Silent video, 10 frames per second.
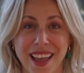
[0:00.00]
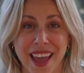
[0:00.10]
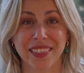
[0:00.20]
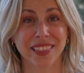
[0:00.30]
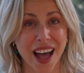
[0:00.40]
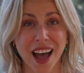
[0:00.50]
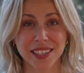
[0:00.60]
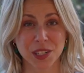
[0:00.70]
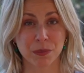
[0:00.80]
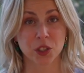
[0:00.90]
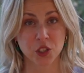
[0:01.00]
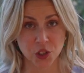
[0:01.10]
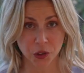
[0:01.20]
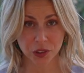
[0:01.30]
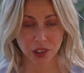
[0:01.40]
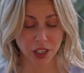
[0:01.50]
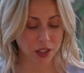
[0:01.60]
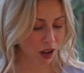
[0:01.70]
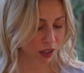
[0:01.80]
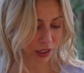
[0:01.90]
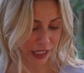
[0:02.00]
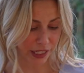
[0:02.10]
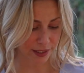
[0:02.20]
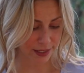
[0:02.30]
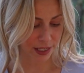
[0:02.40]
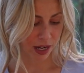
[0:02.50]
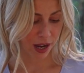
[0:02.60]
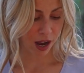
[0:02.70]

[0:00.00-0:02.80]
And last but certainly not least,